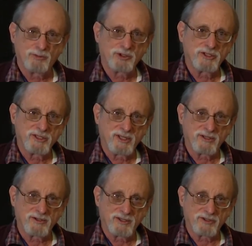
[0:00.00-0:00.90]
putting
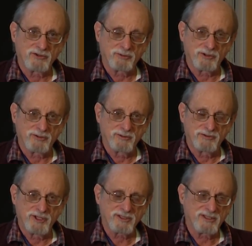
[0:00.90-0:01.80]
together things with
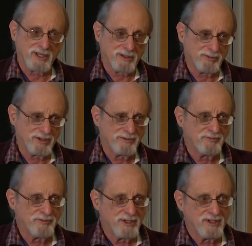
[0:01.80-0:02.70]
duct tape.
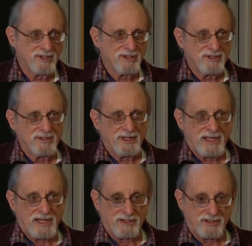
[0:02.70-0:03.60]

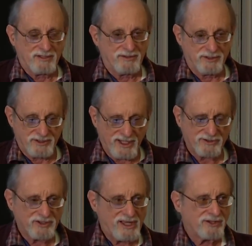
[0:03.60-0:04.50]
And the
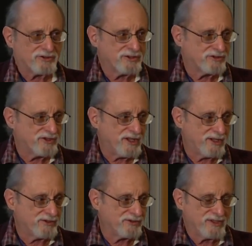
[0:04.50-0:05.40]
text actually
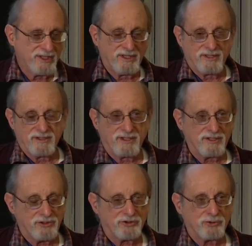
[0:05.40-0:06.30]
says
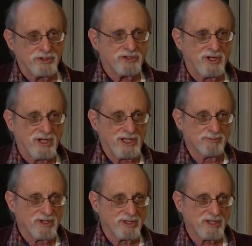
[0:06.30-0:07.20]
that in a short
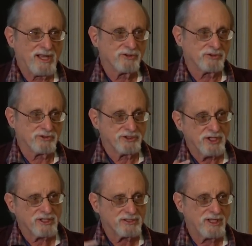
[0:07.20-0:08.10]
time, Clauser
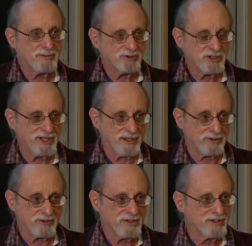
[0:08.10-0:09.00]
duct taped
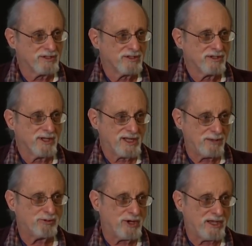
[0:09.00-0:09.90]
together an
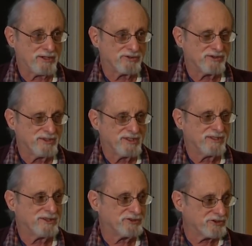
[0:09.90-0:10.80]
apparatus
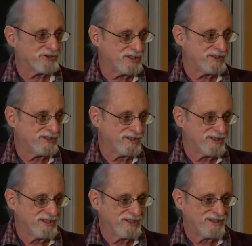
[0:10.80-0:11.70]
that succeeded
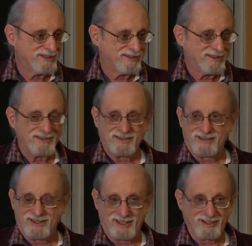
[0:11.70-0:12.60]

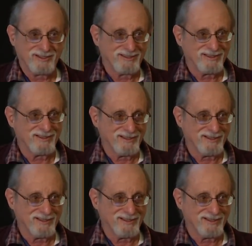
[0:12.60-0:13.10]
in